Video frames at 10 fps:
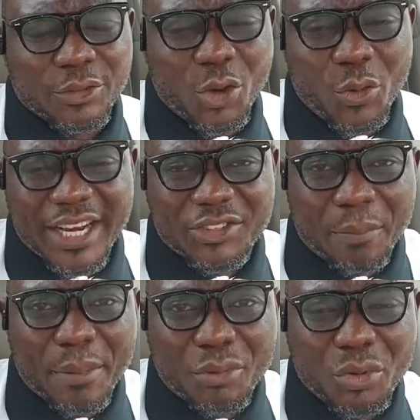No wonder
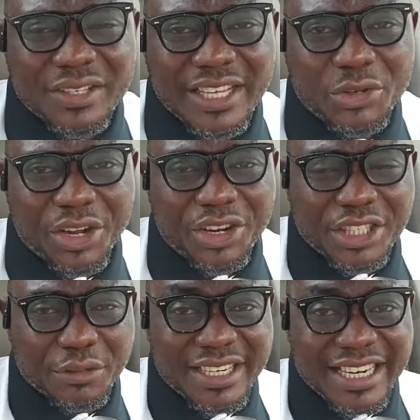some people will say you are
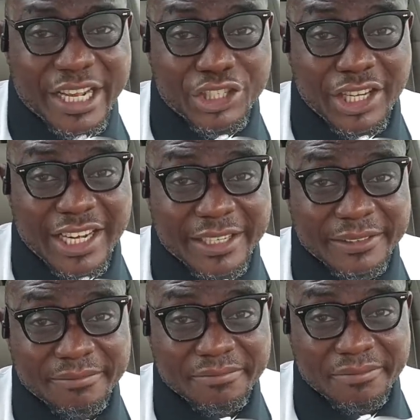not even a
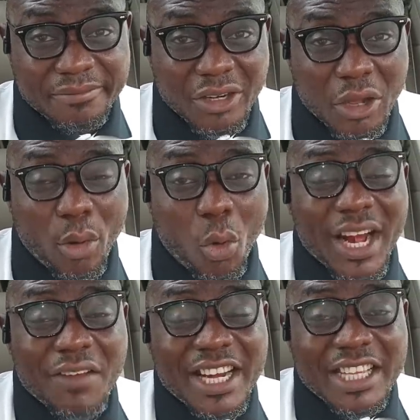Nigerian. But
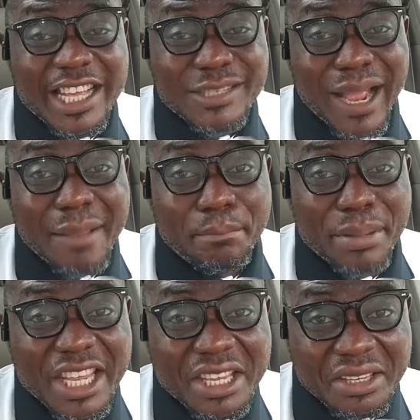whatever the case might
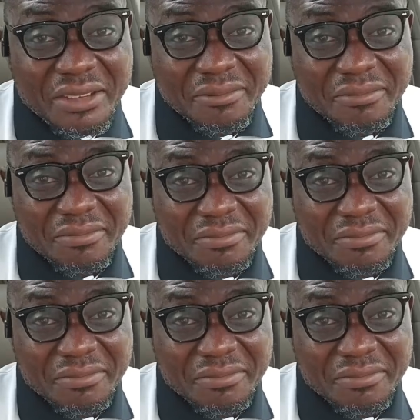be,